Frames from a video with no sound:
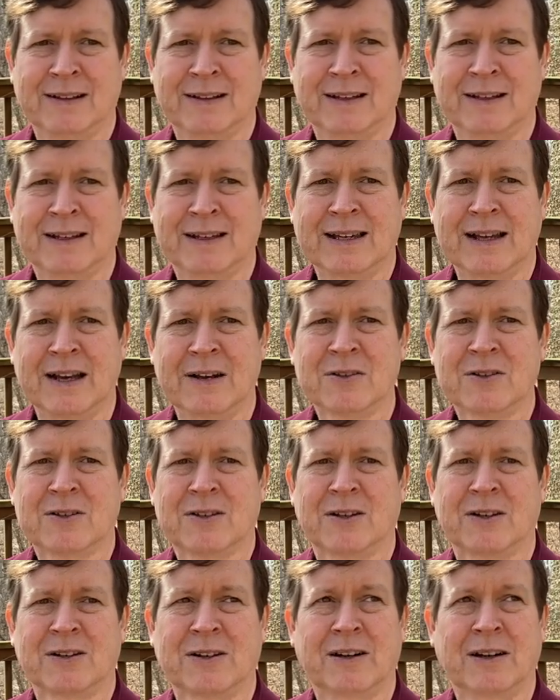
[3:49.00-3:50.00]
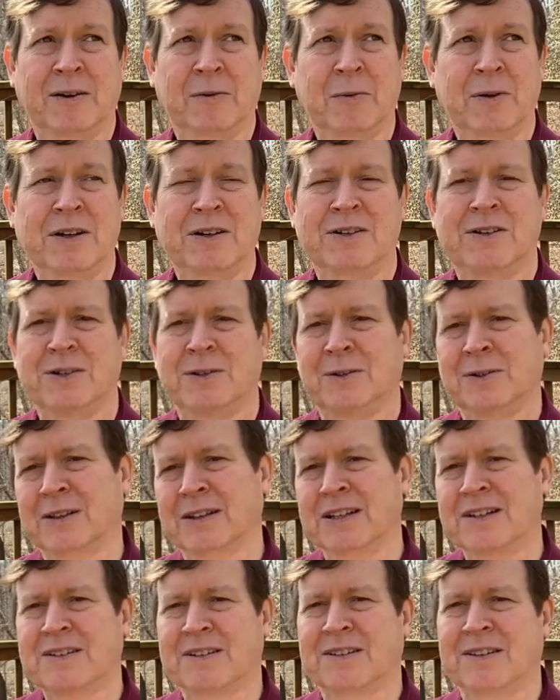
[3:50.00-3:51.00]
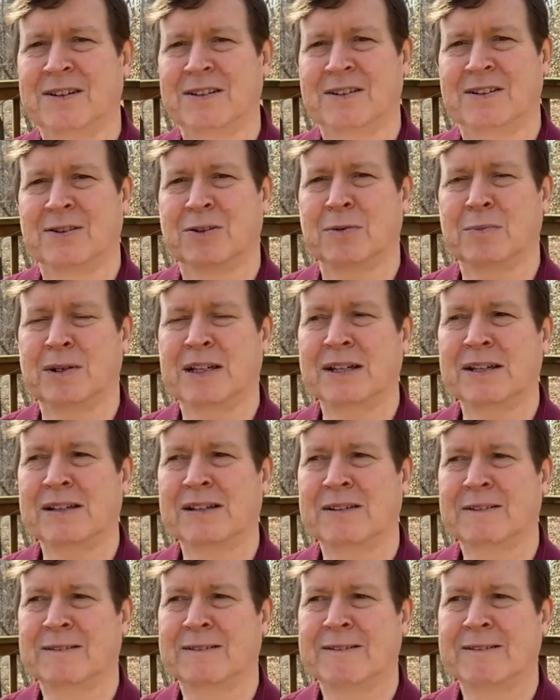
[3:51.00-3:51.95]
the counselor I went to listened to me